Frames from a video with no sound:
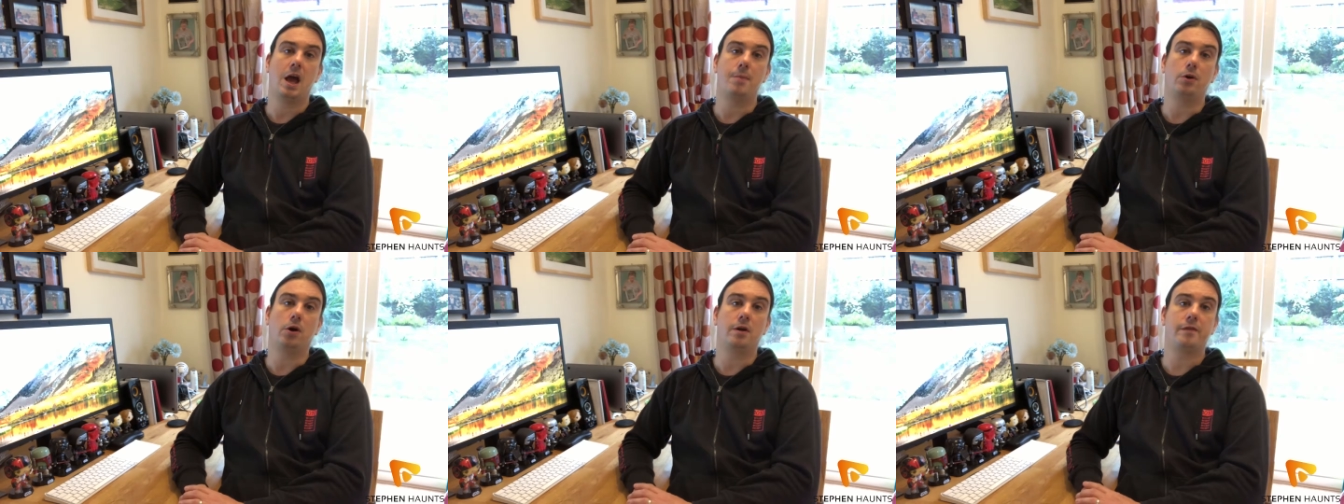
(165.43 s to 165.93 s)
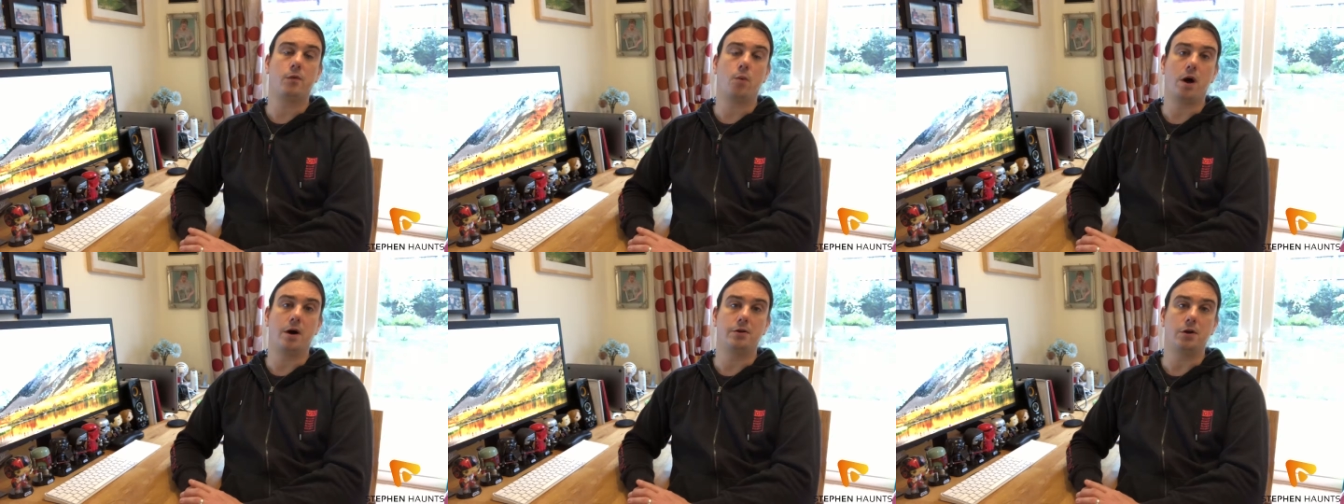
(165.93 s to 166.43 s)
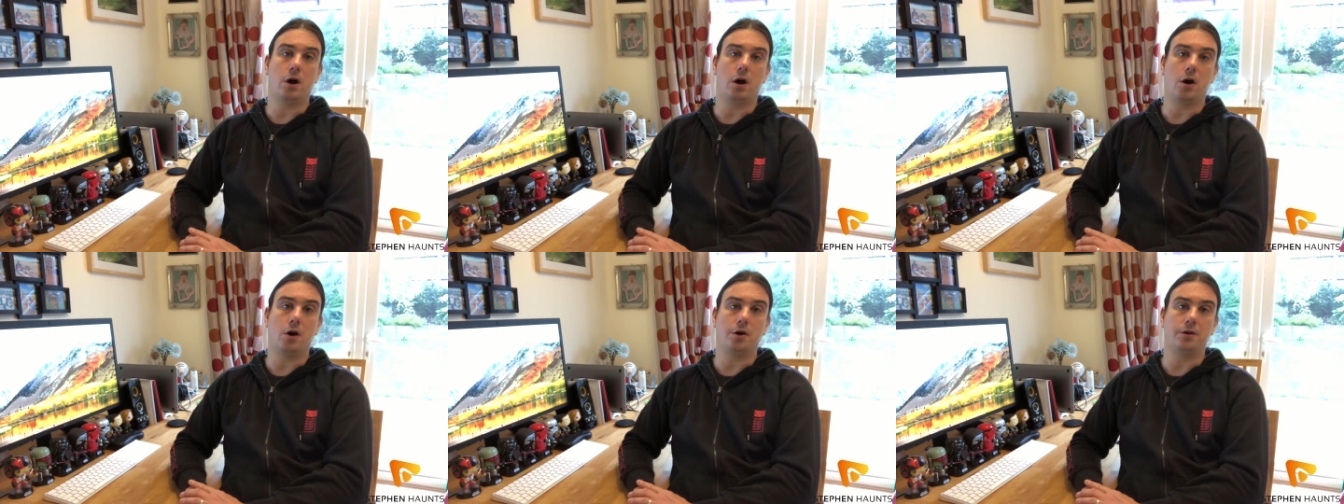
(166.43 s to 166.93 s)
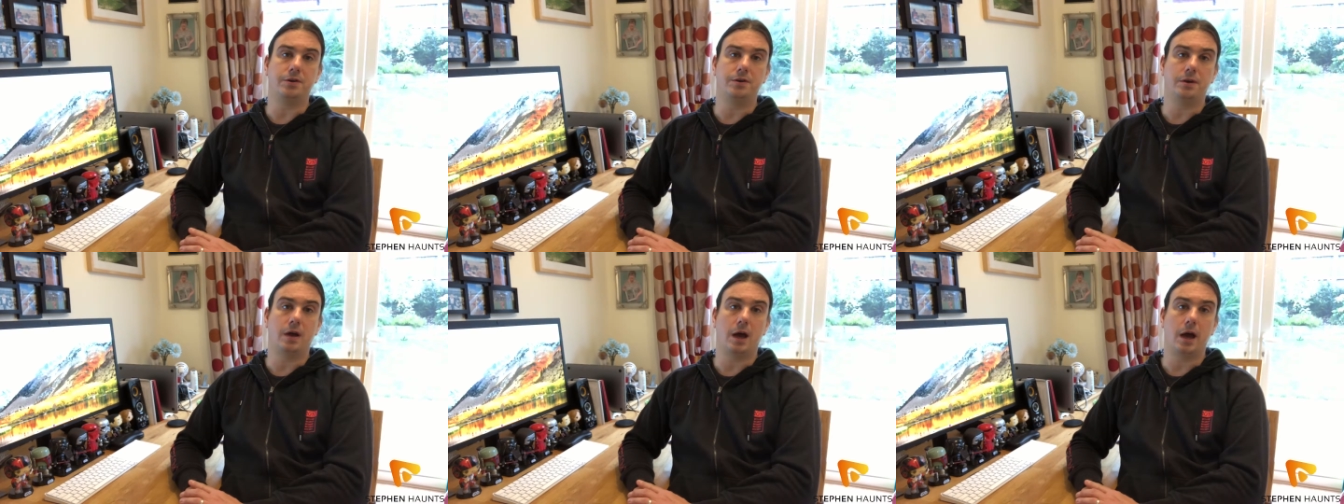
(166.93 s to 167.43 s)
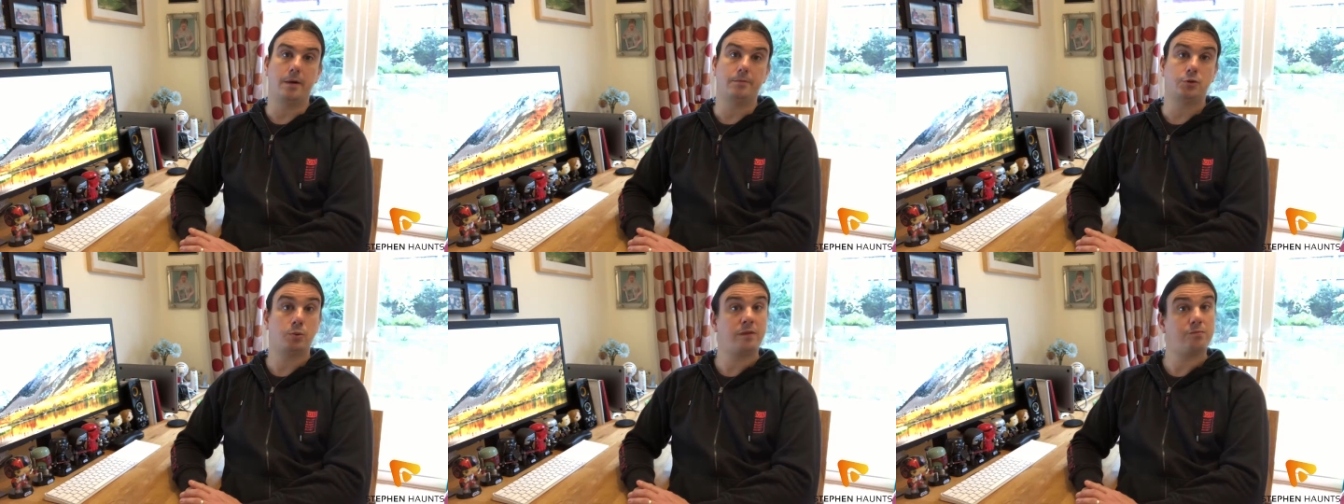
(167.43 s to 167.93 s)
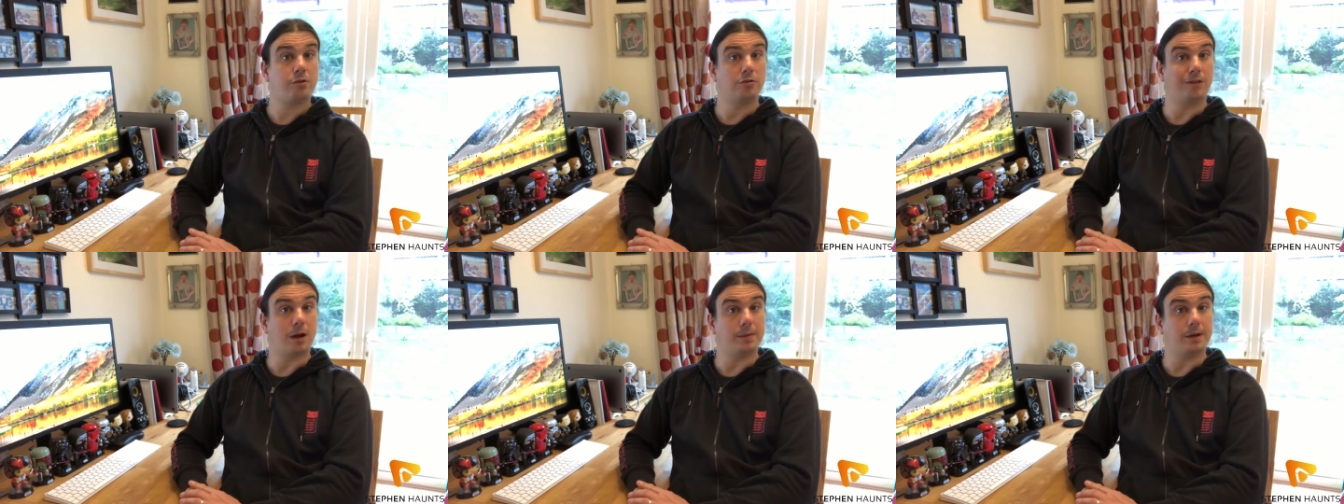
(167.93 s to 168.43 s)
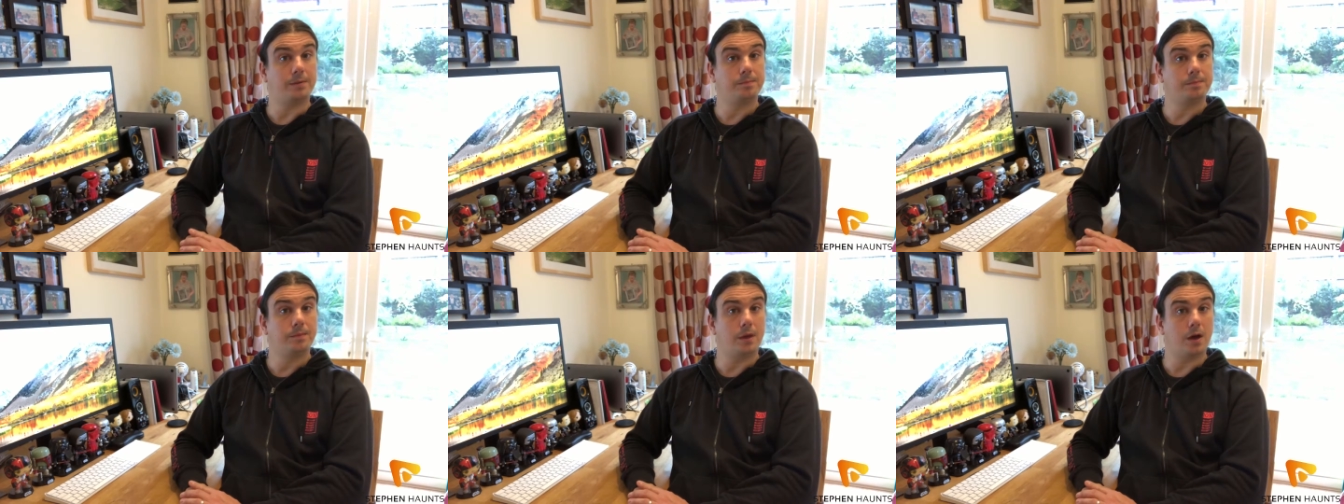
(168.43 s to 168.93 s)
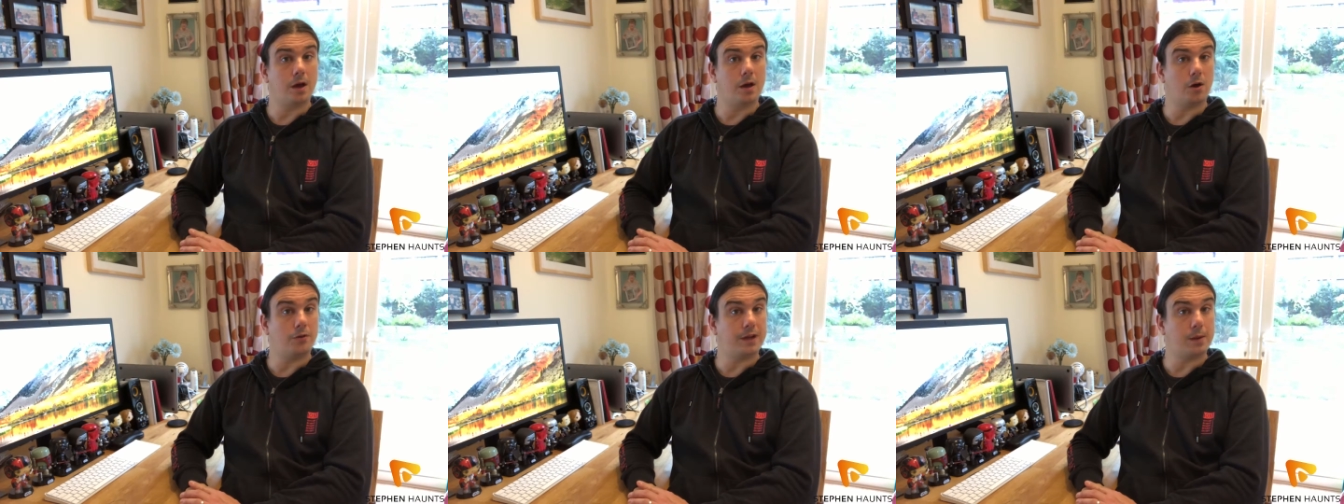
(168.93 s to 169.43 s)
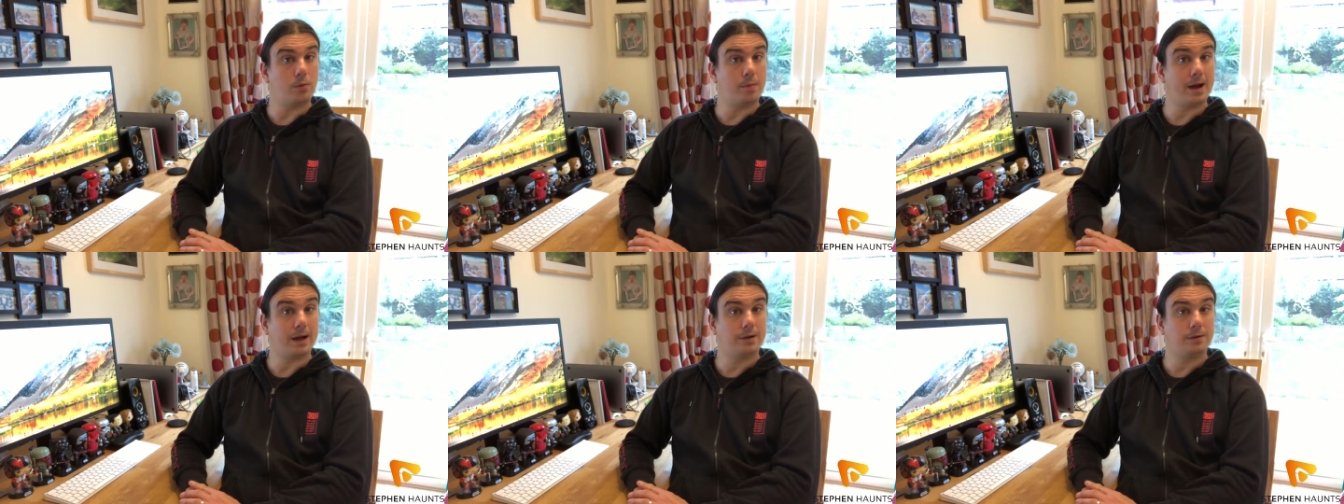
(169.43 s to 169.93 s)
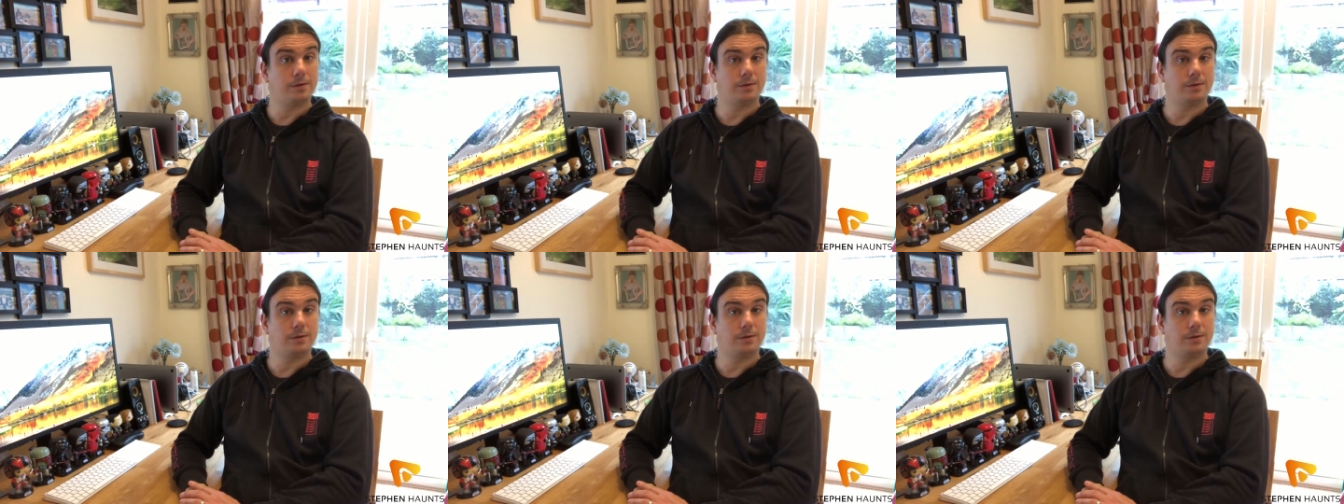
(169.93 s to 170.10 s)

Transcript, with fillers: And we've got another one on Swift programming on the Apple Mac.